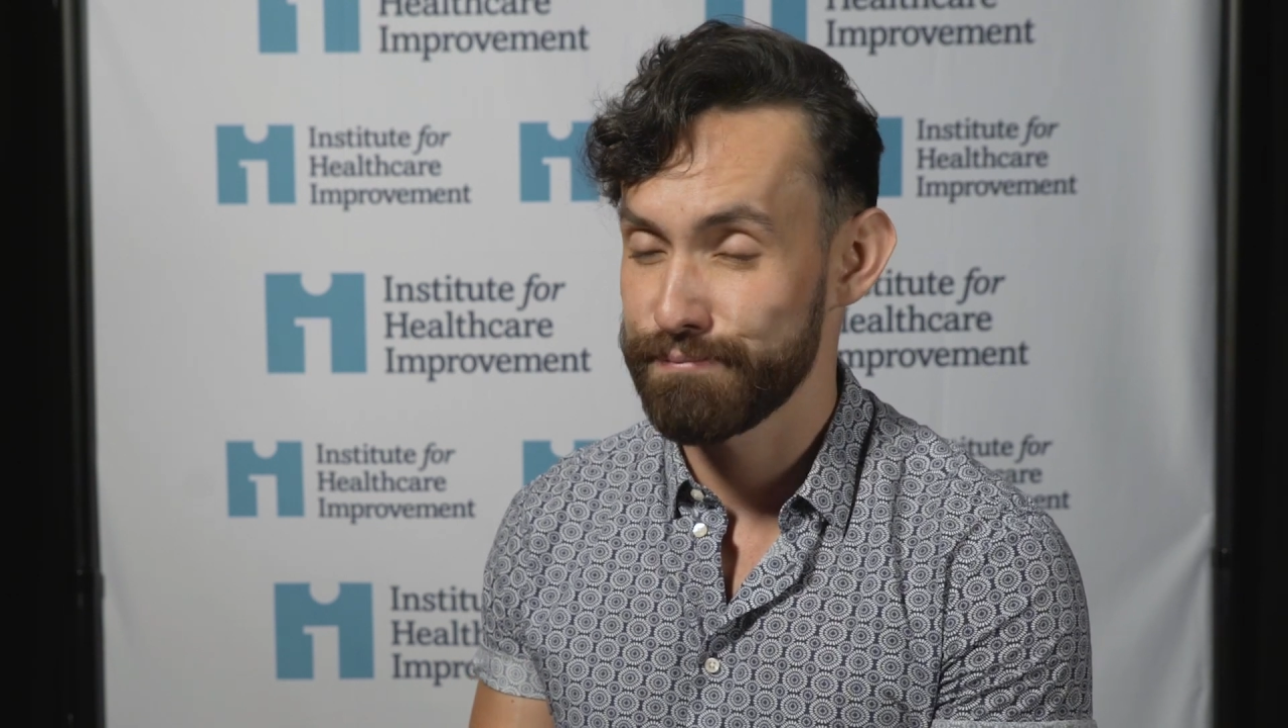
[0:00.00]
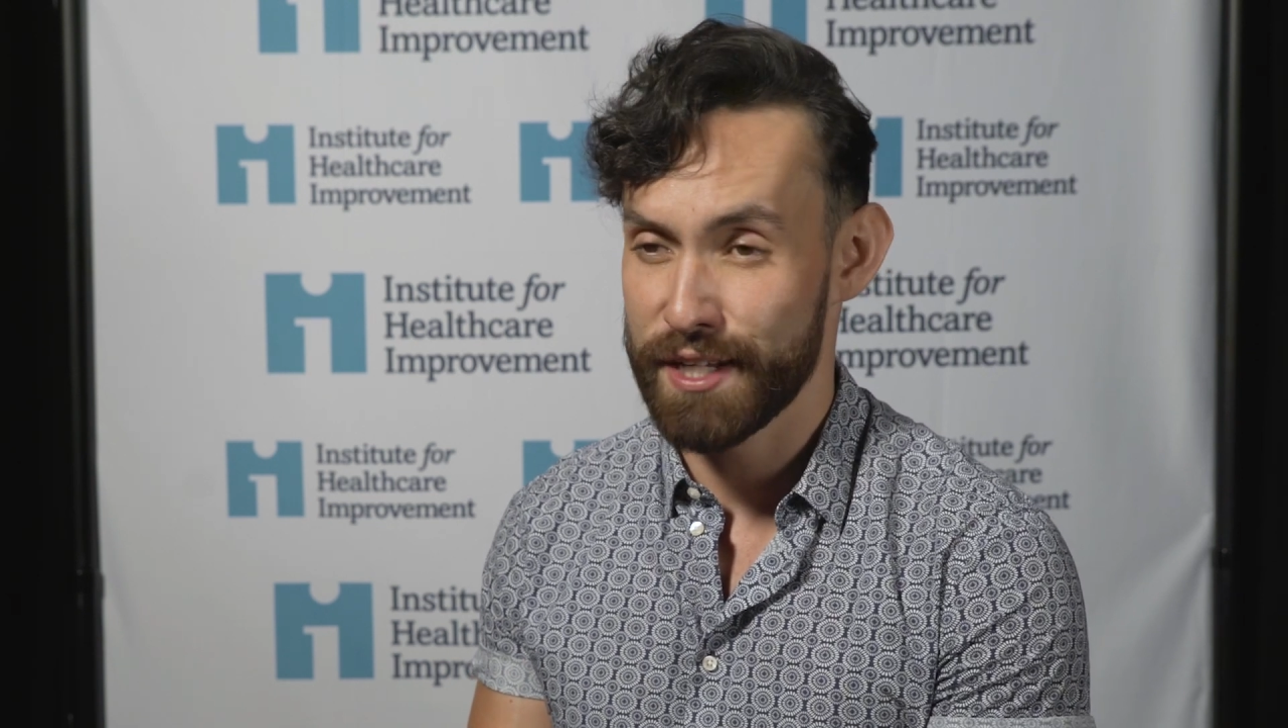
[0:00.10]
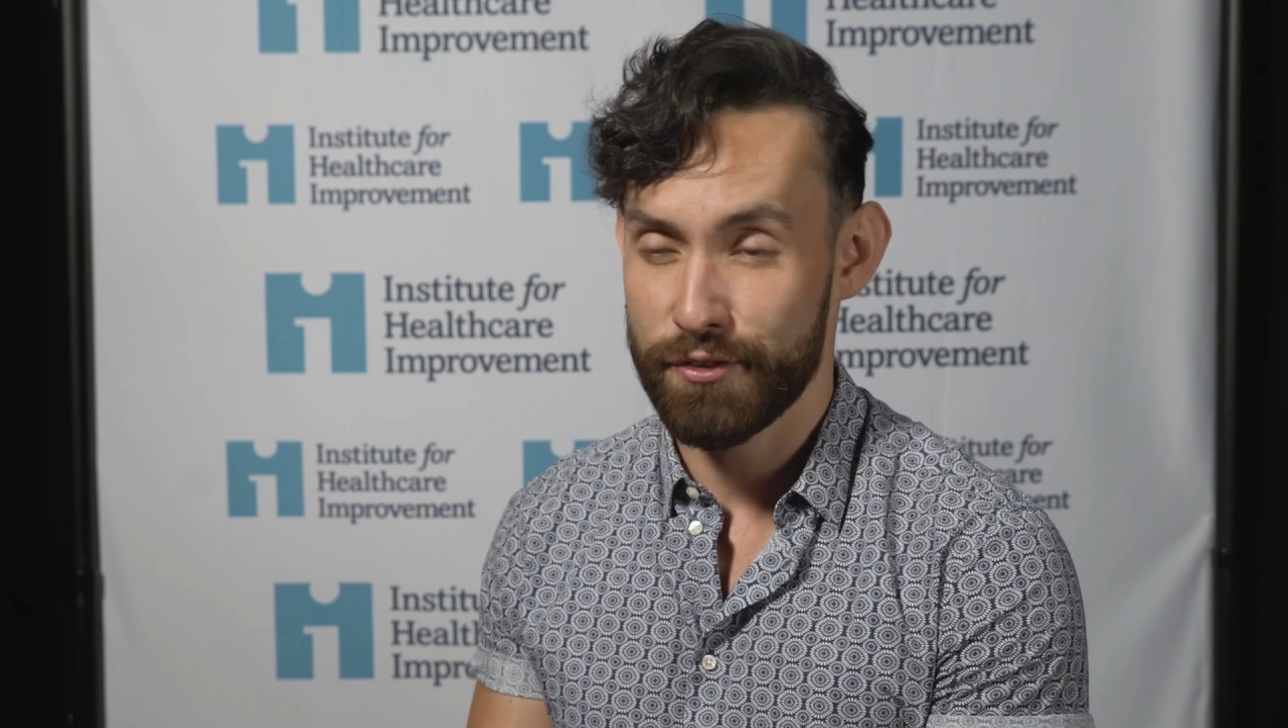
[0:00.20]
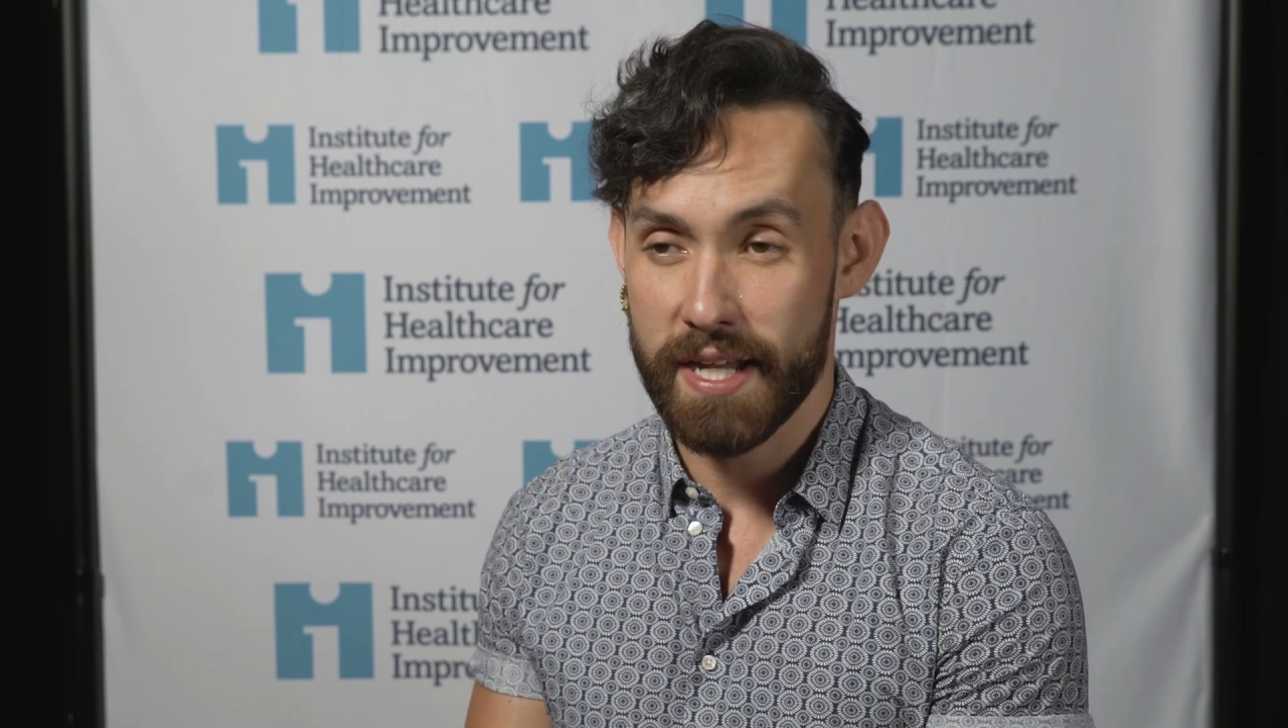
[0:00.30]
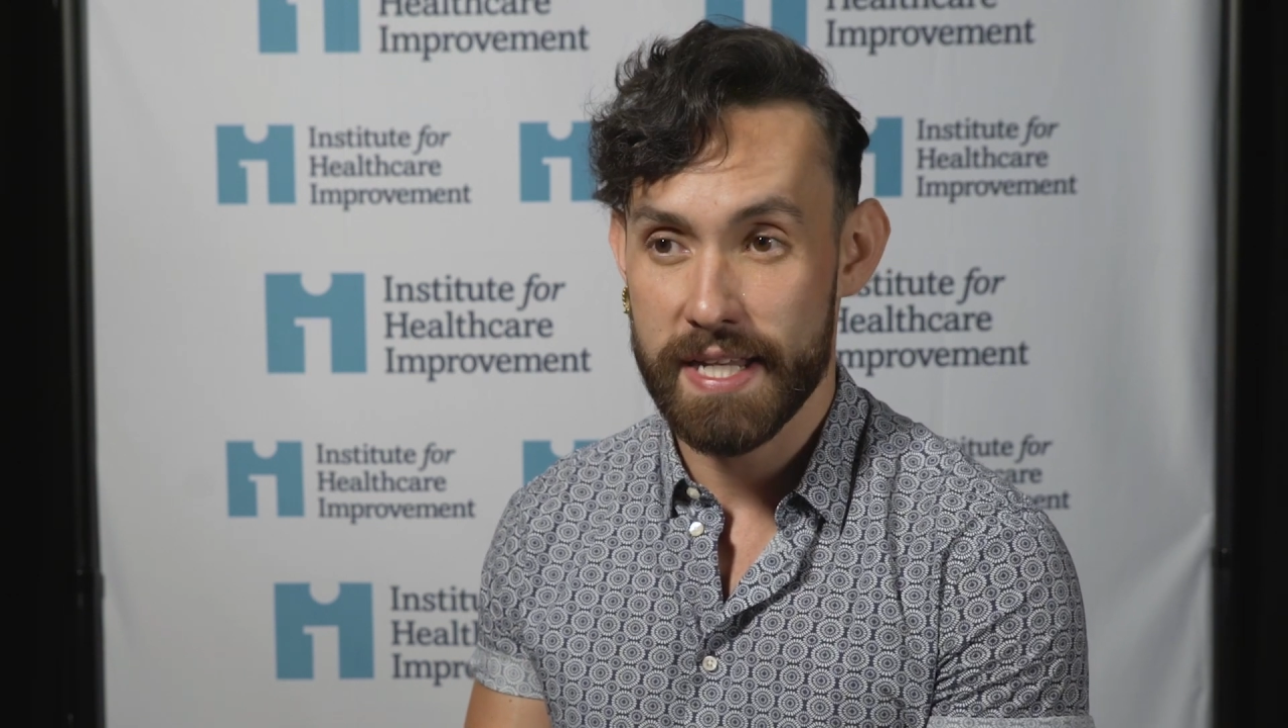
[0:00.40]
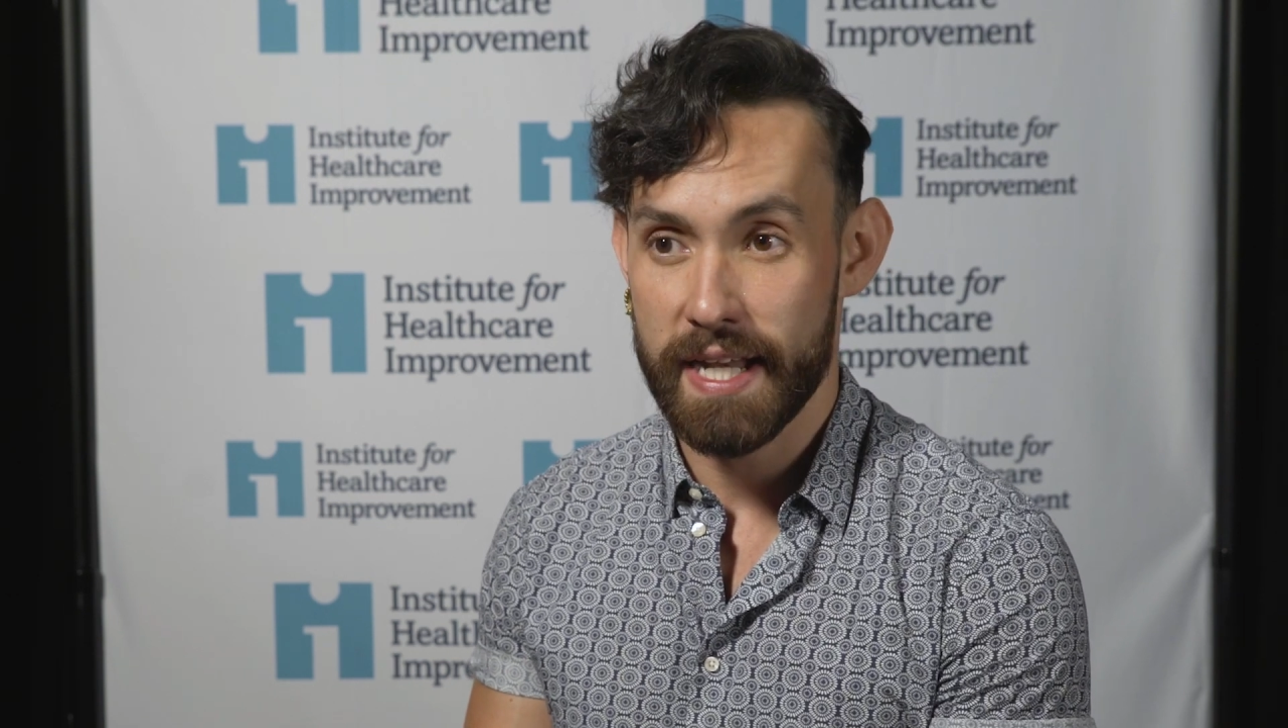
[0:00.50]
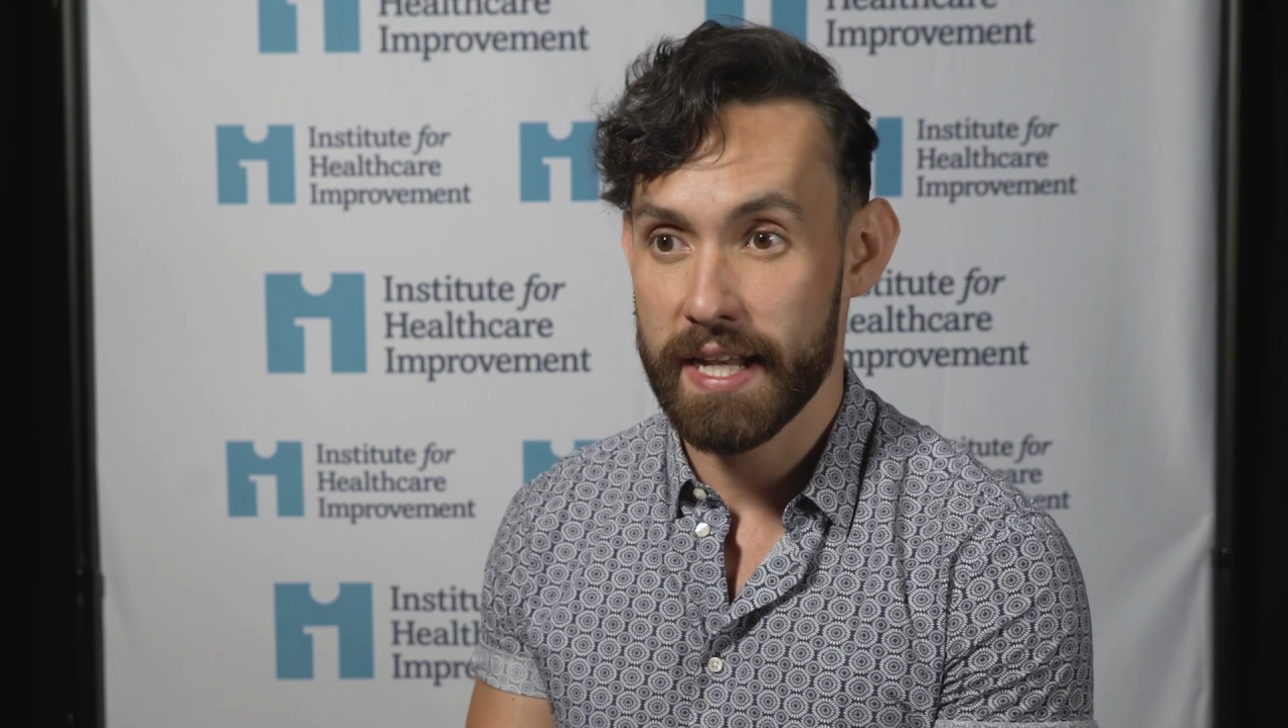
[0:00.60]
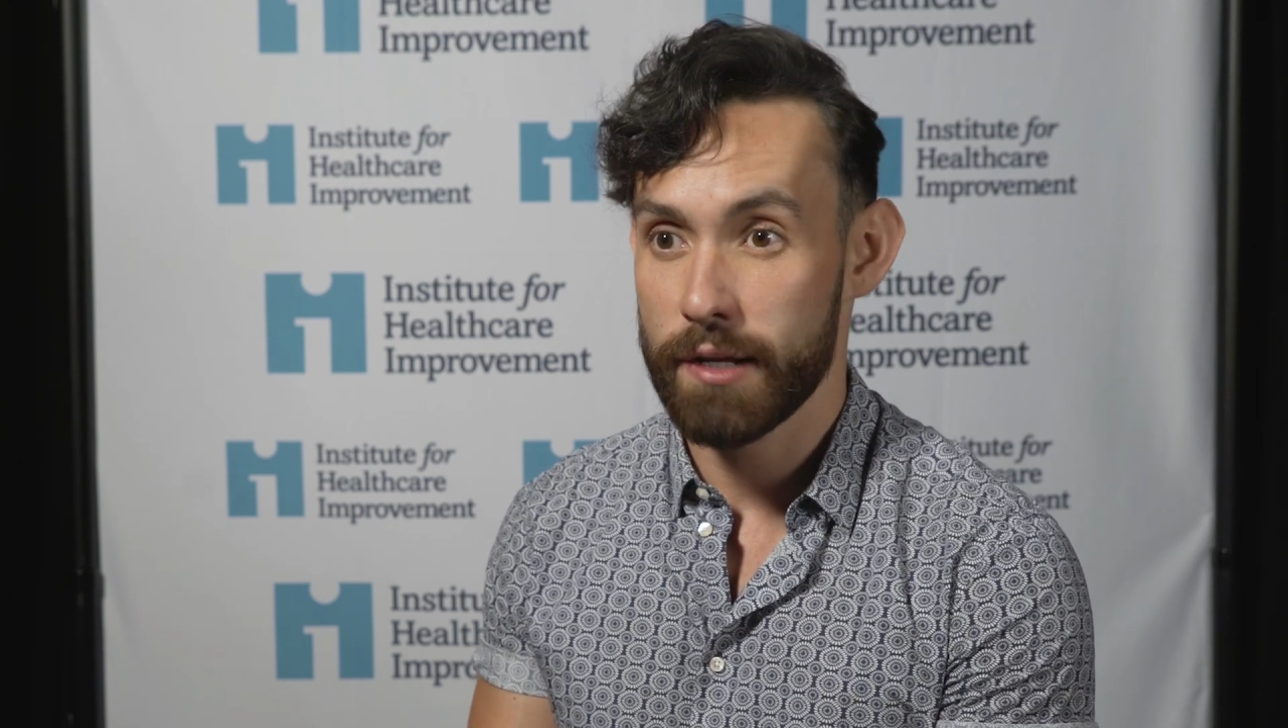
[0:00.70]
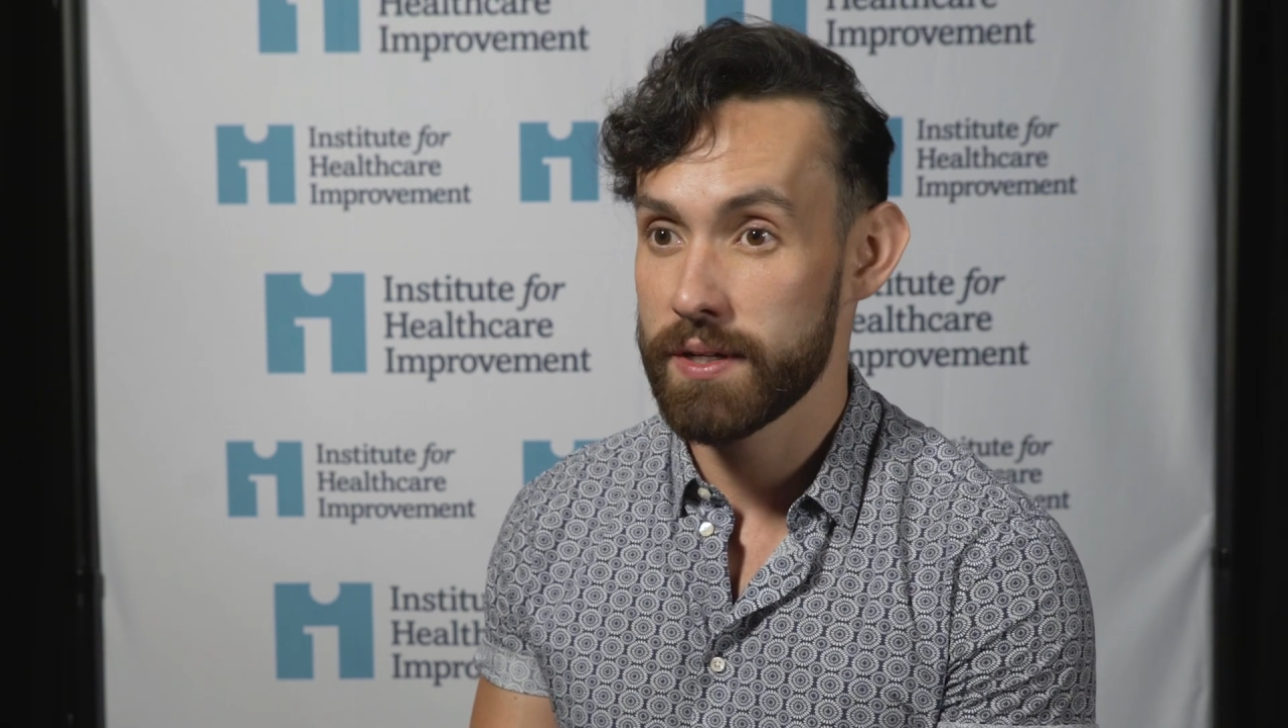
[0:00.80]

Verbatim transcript: gender identity.